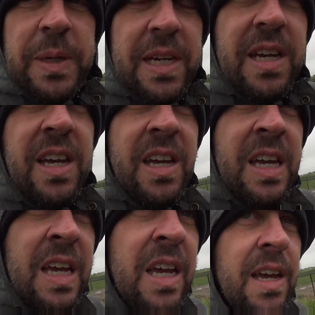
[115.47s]
But
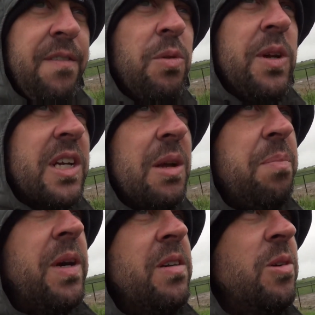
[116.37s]
if you want to
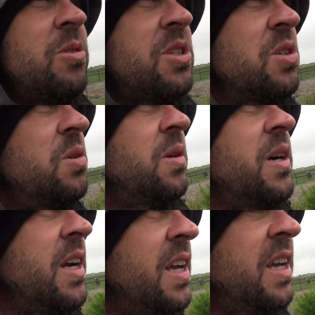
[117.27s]
compare notes,
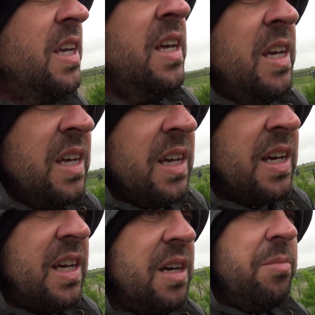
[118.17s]
or
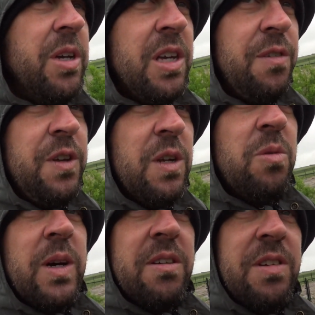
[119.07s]
if you
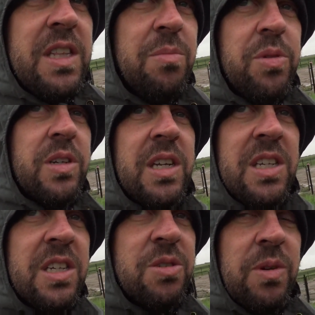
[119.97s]
don't want to read the book
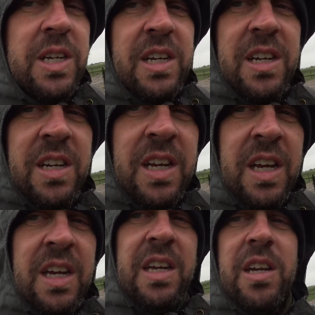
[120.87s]
and you just want to
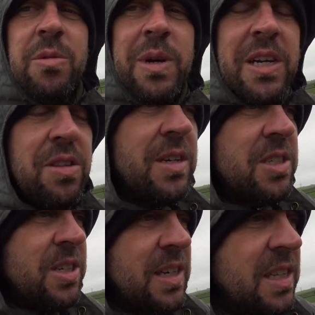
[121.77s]
hear my
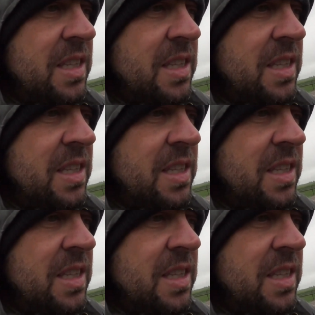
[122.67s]
thoughts on